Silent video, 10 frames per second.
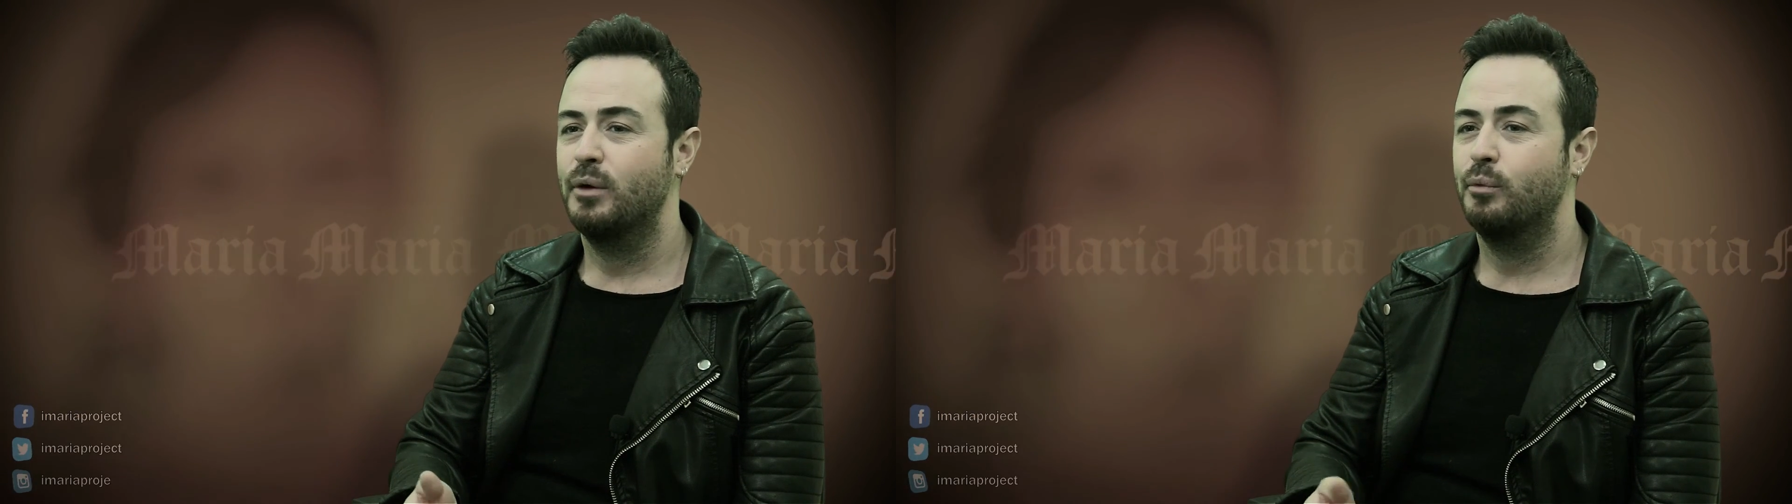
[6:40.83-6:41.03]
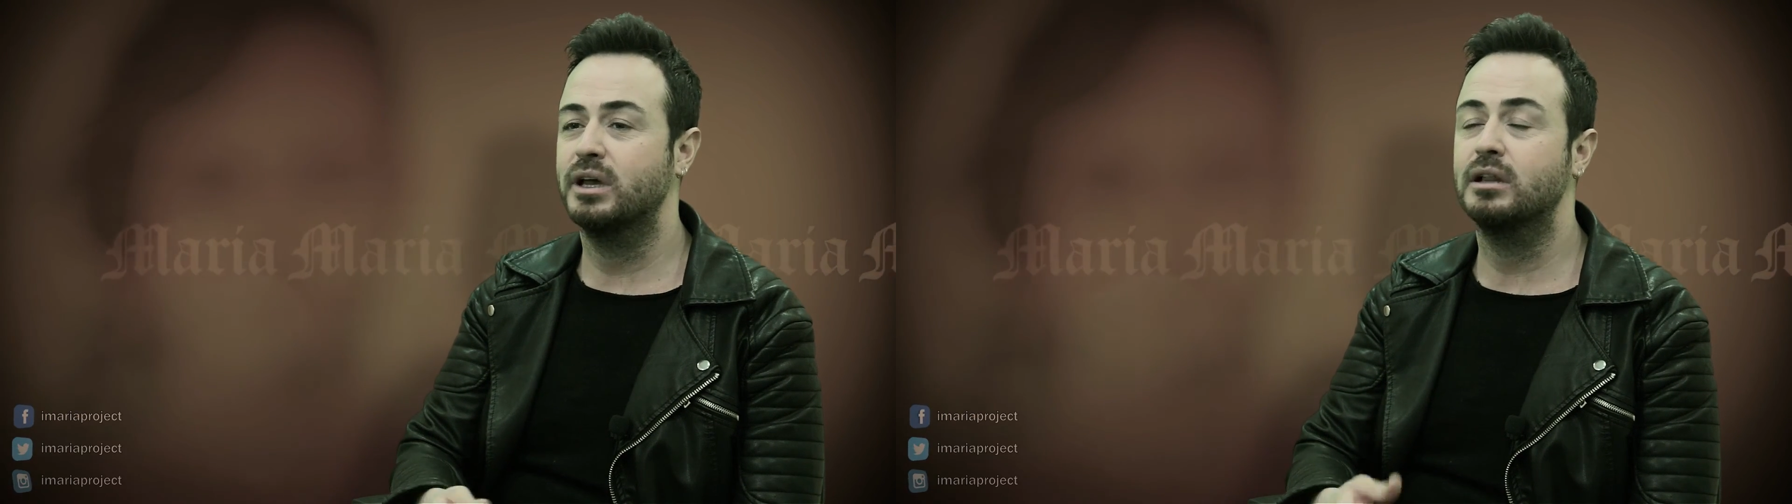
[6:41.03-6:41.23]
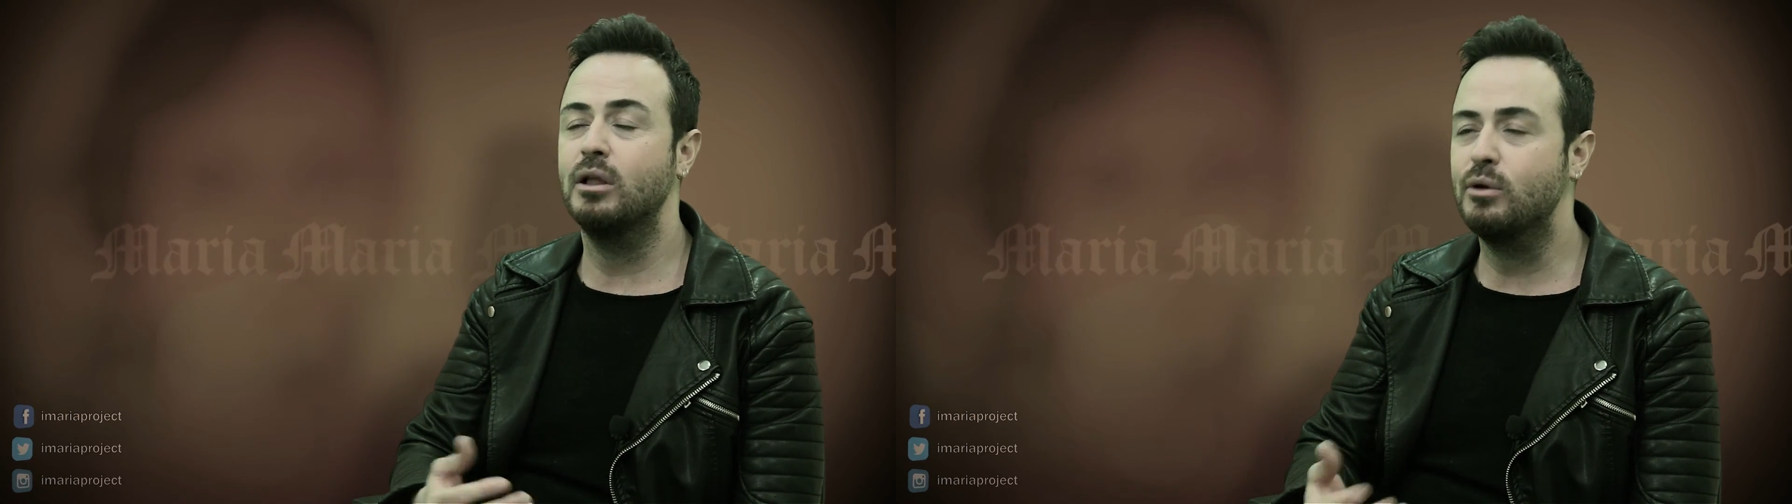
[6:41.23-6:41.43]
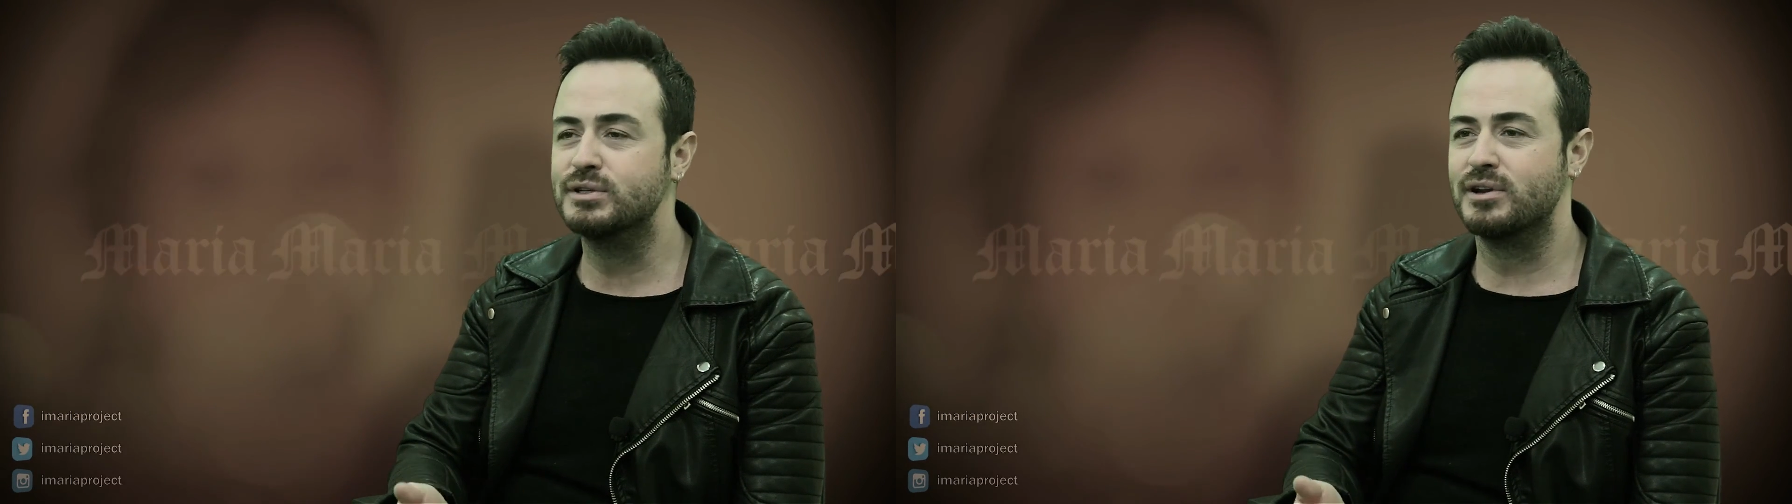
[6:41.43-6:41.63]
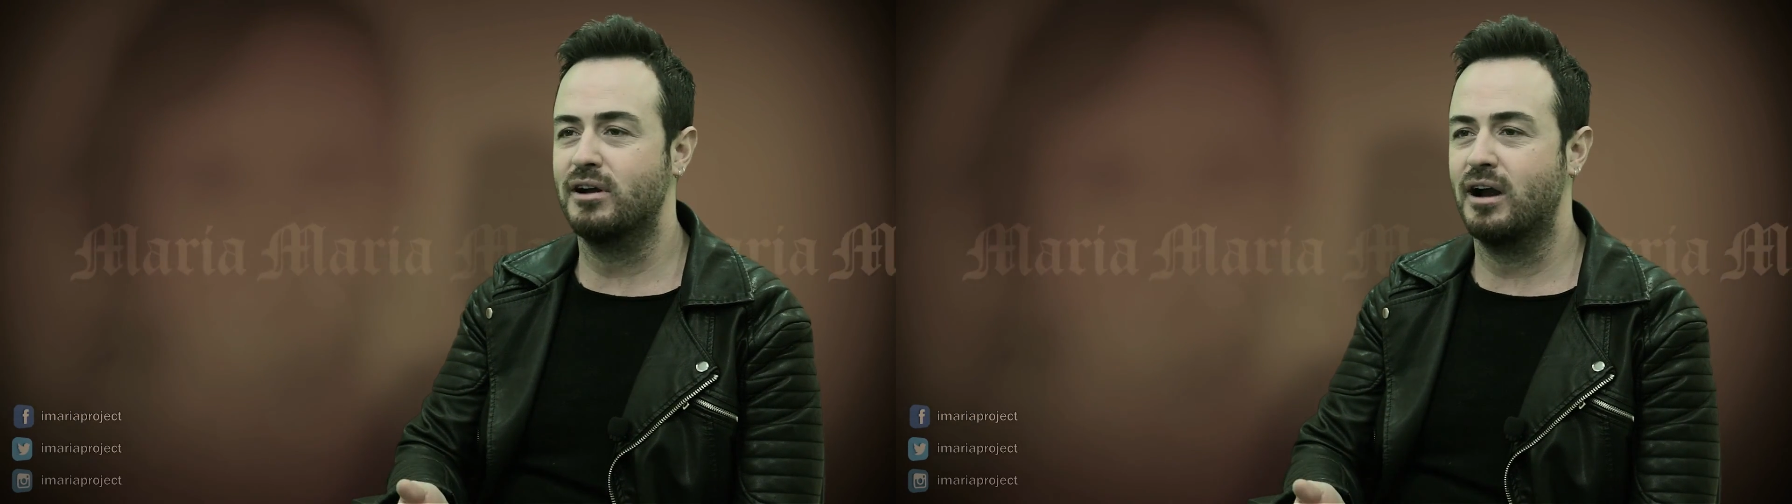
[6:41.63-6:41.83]
we
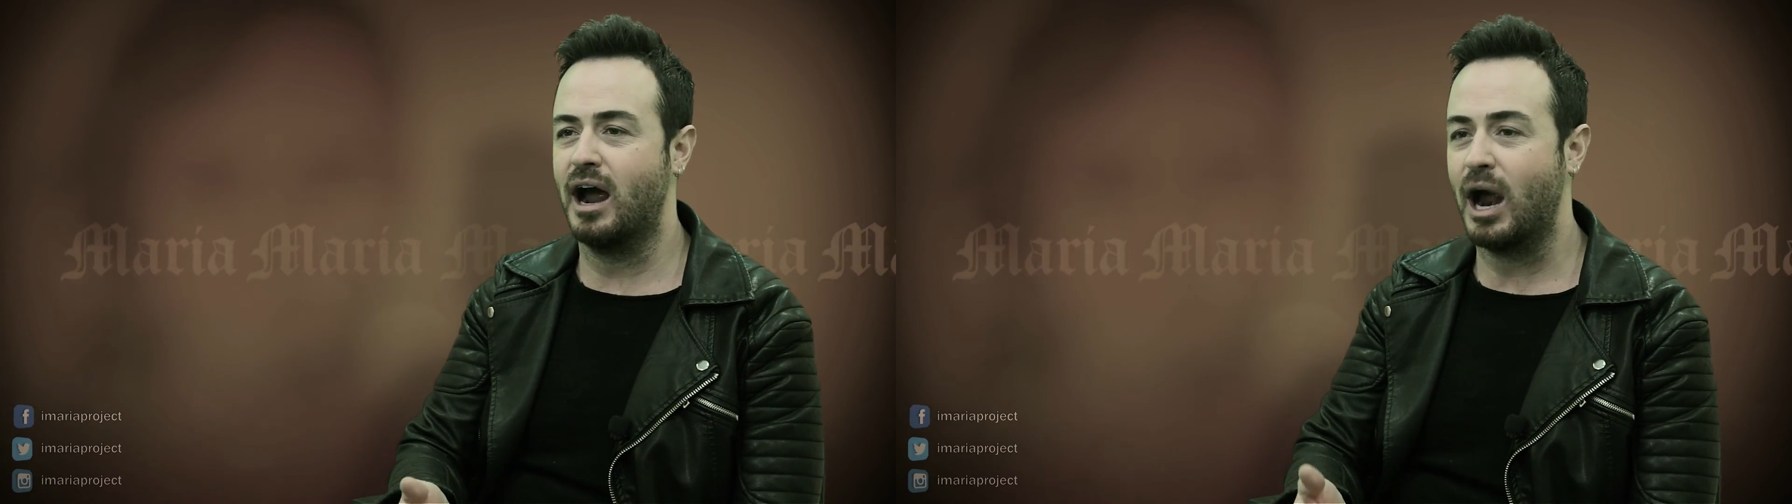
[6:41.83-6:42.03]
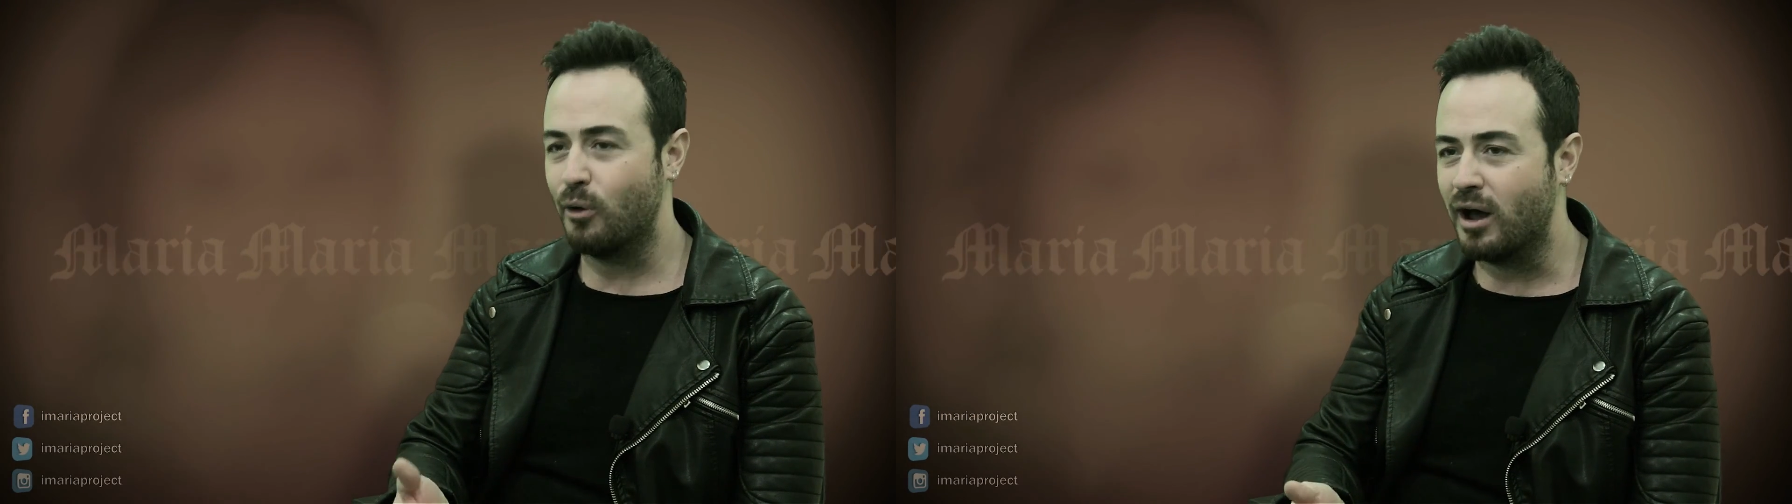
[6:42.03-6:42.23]
close our